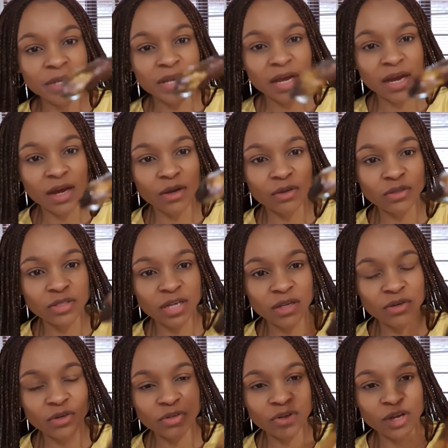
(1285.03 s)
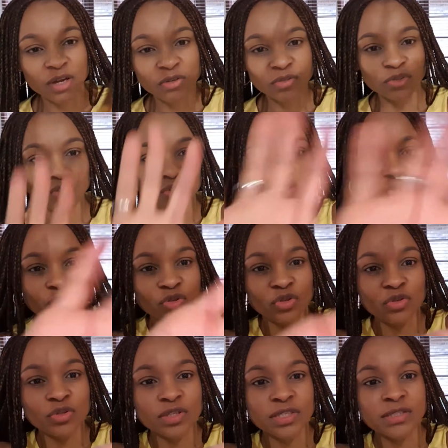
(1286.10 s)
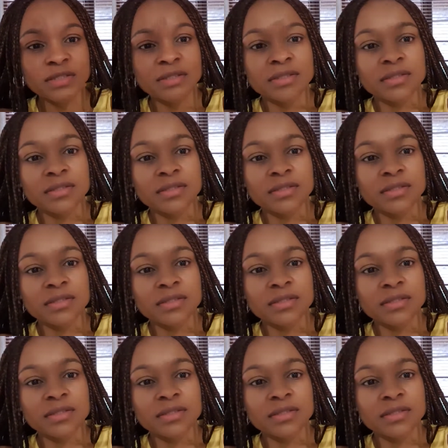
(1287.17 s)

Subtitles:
out. I don't know how to show you this.